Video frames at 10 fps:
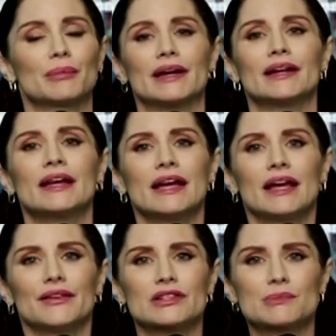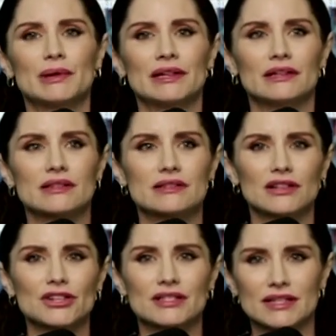but there's been
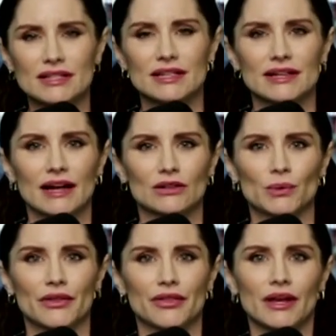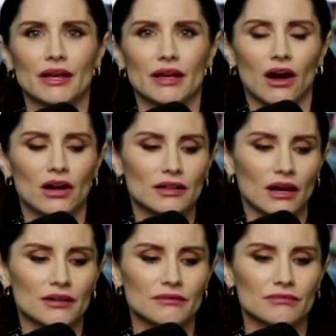such a disconnect with
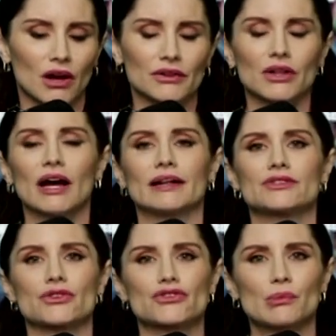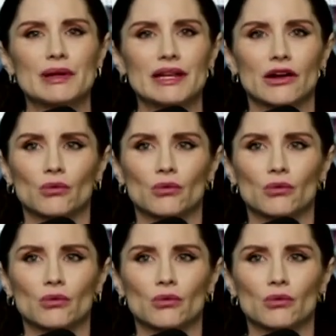online on social media.